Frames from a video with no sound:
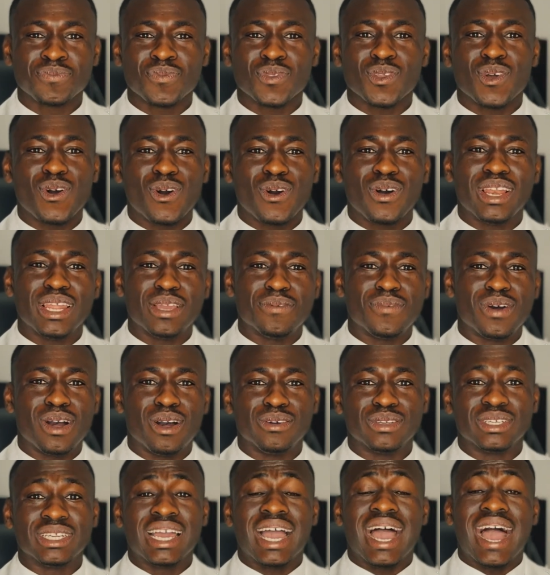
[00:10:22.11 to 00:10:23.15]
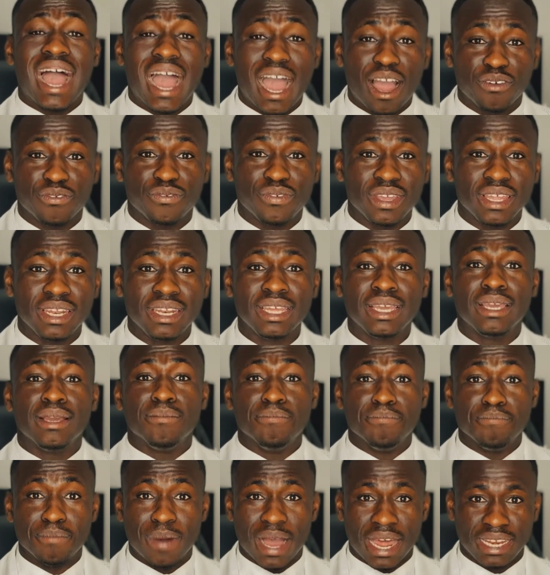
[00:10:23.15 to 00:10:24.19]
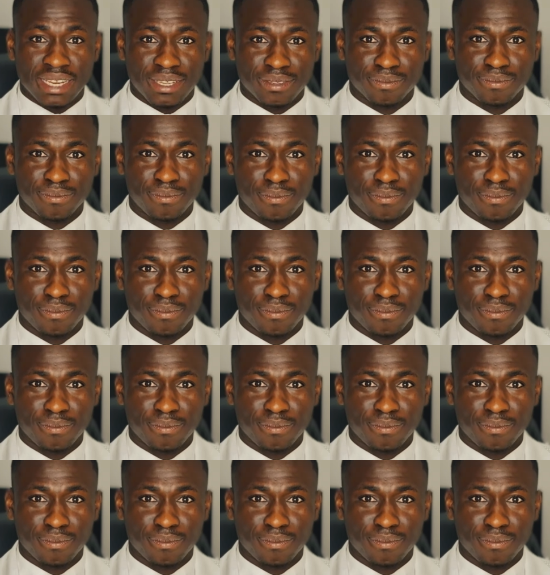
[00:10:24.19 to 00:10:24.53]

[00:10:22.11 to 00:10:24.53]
all about having money.